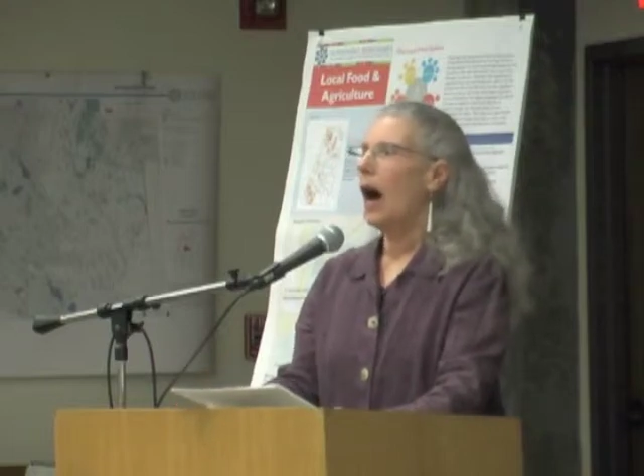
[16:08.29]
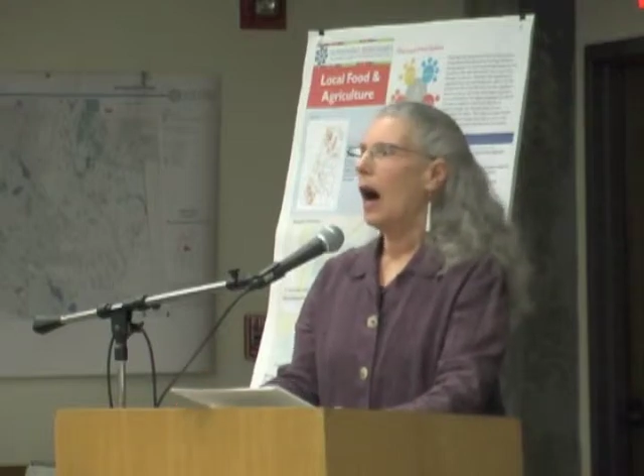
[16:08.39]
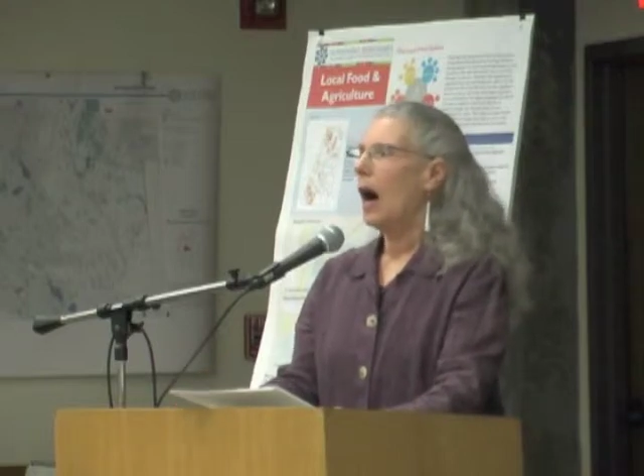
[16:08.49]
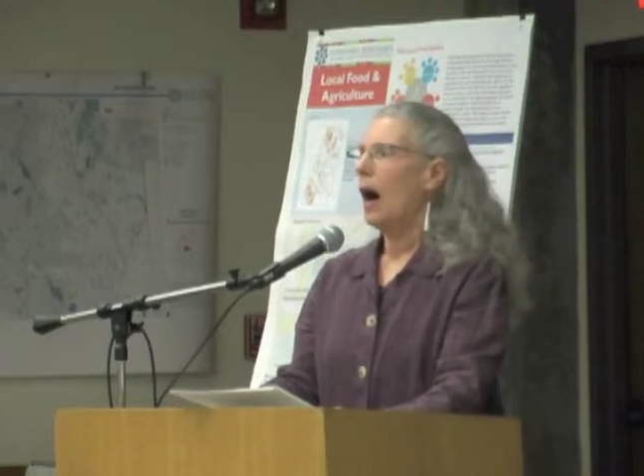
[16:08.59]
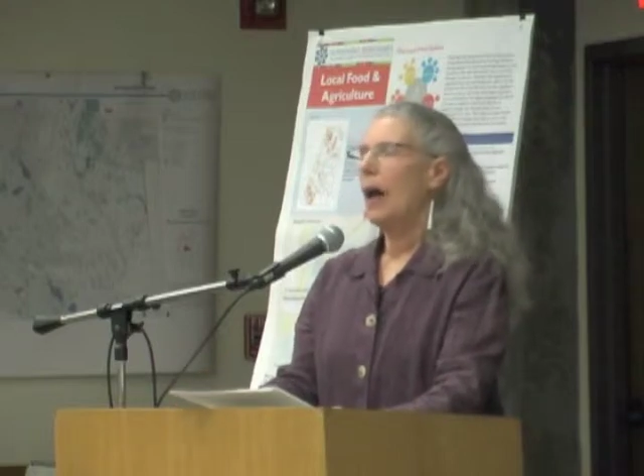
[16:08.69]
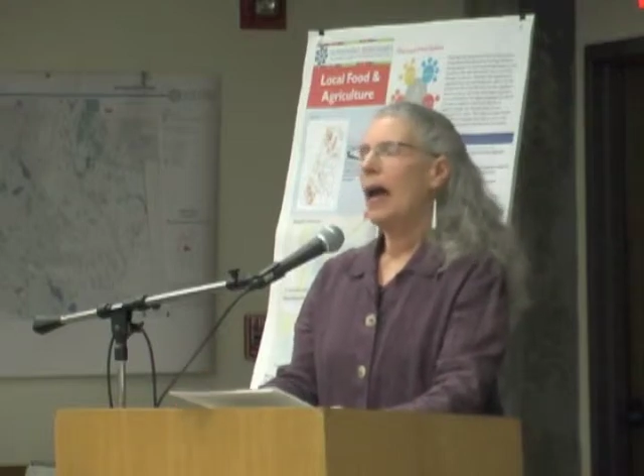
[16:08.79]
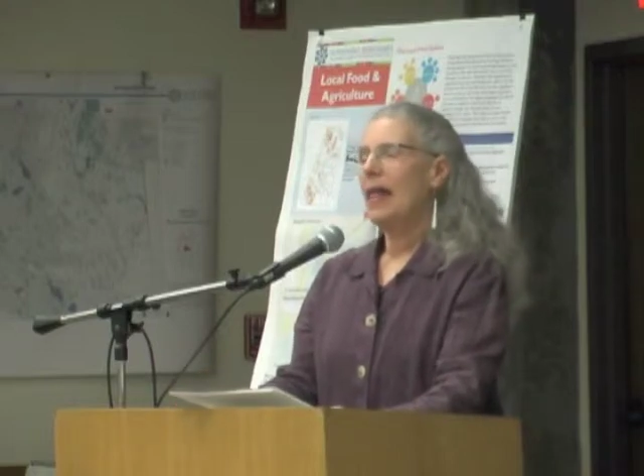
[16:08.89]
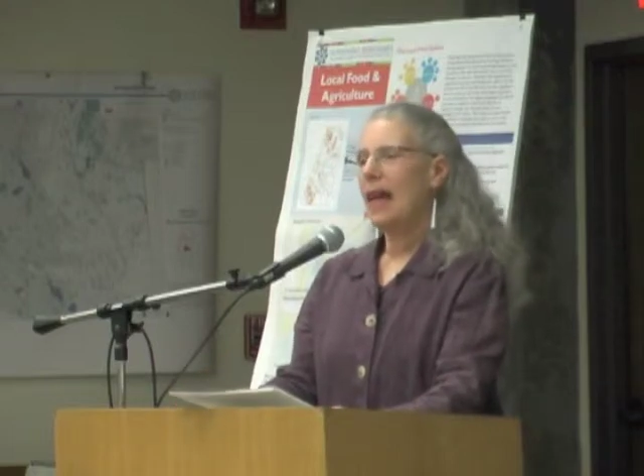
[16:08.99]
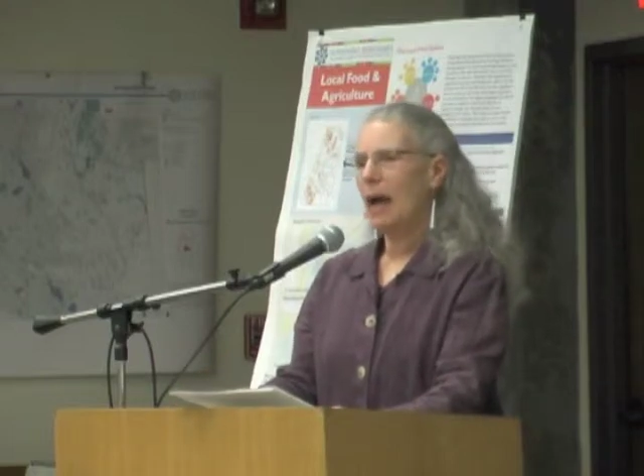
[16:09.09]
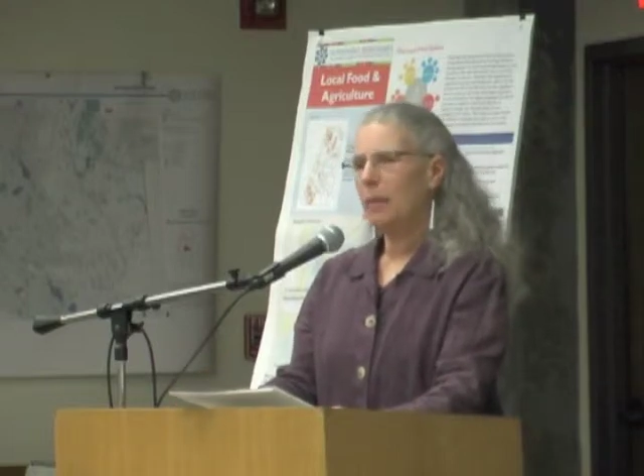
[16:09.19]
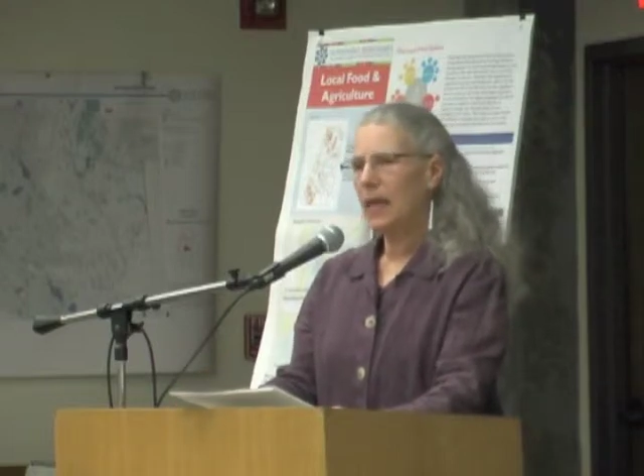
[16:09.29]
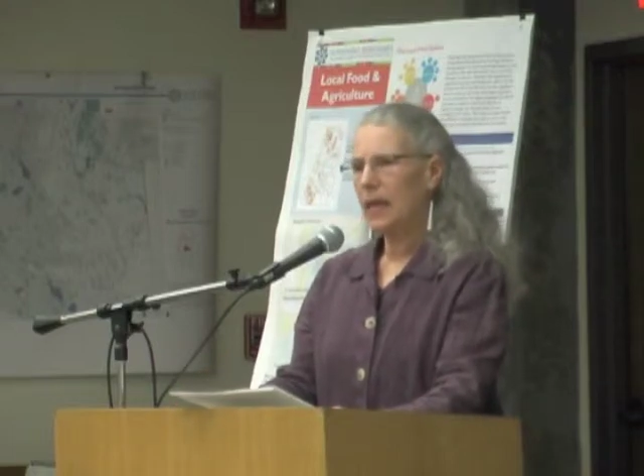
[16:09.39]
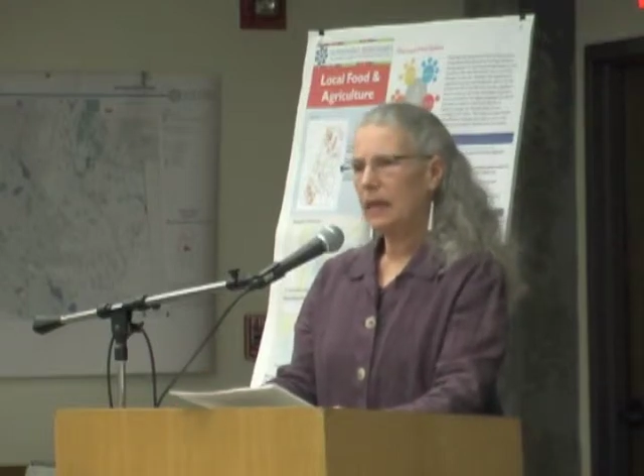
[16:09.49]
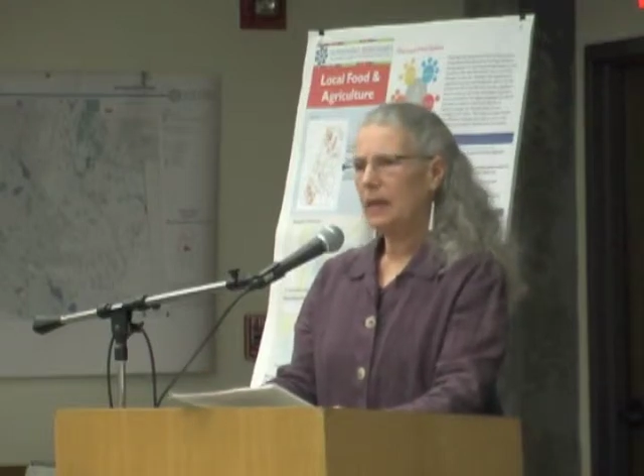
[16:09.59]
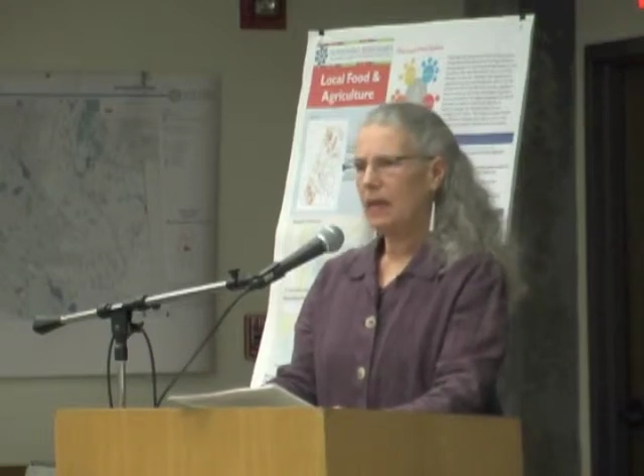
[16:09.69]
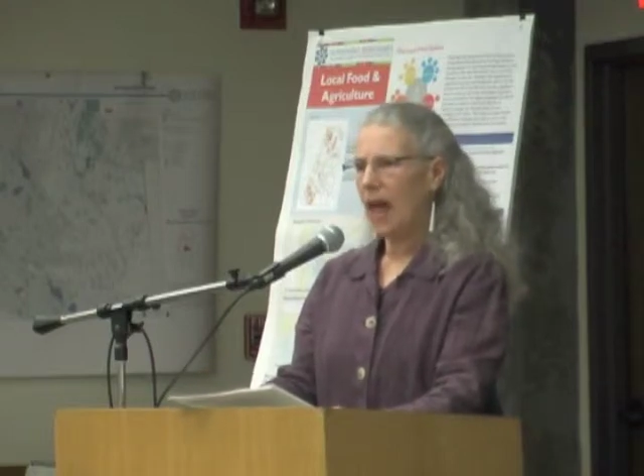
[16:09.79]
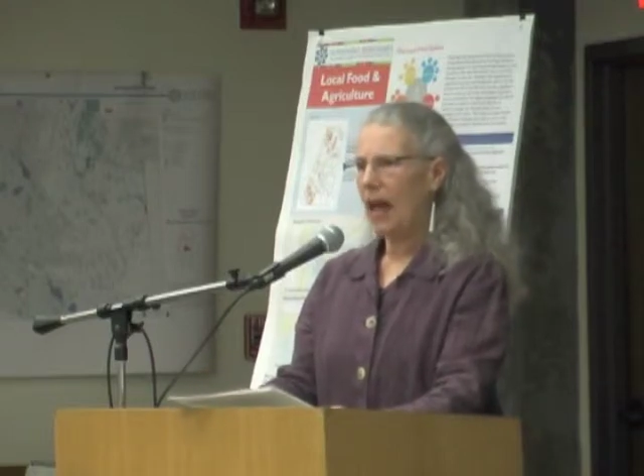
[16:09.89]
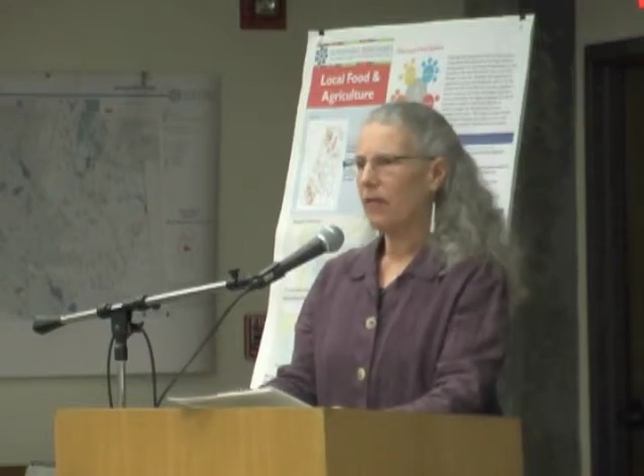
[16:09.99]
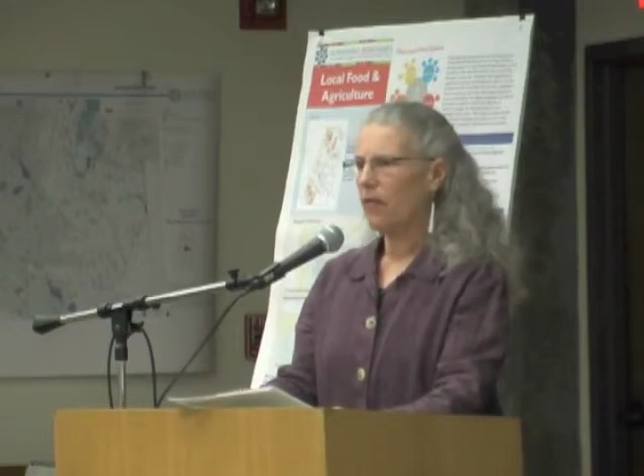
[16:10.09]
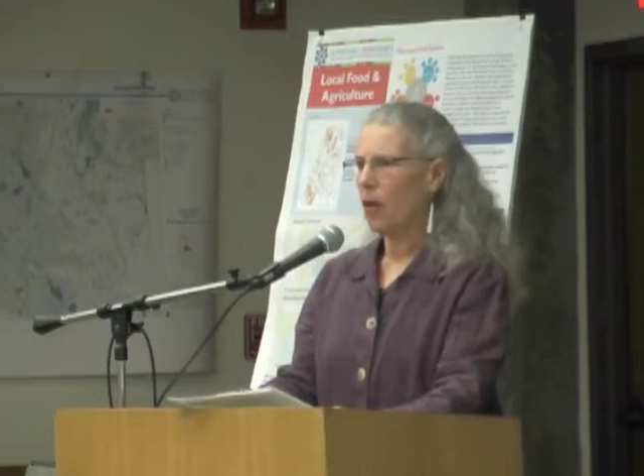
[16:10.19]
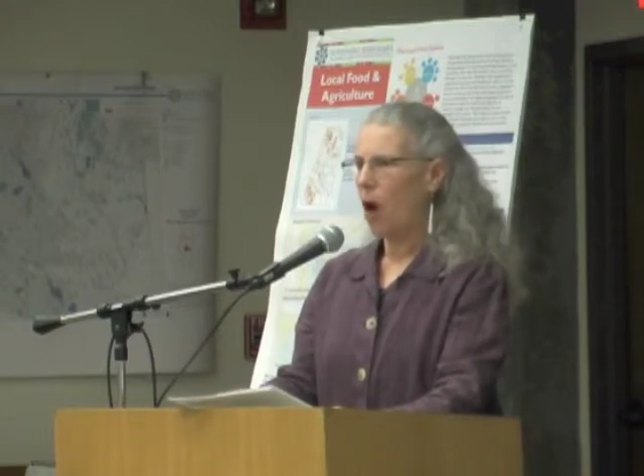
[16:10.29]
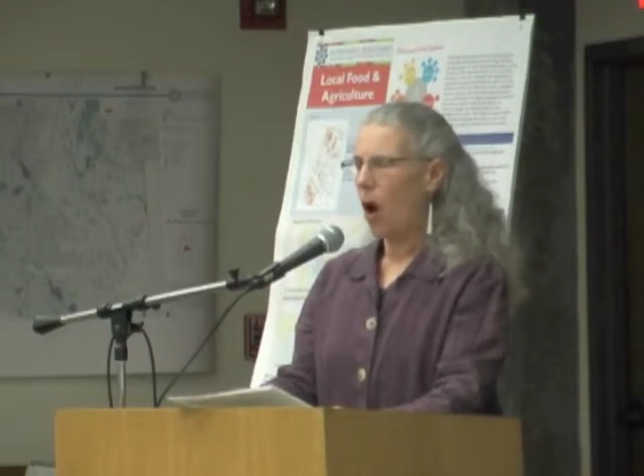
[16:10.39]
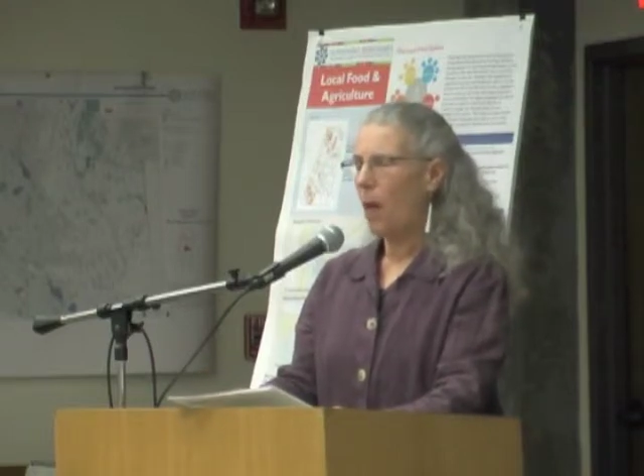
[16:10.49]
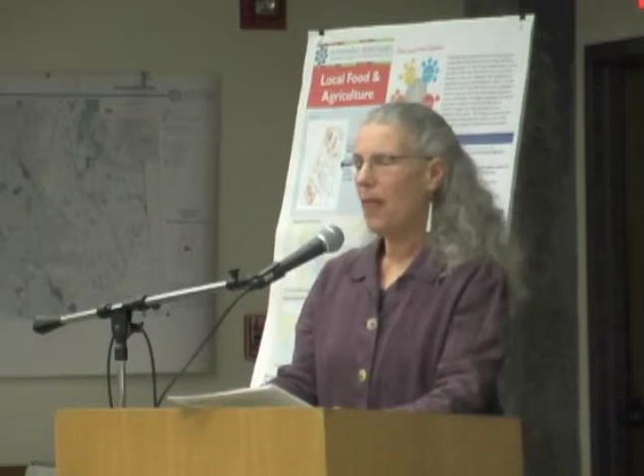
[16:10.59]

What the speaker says: That means that for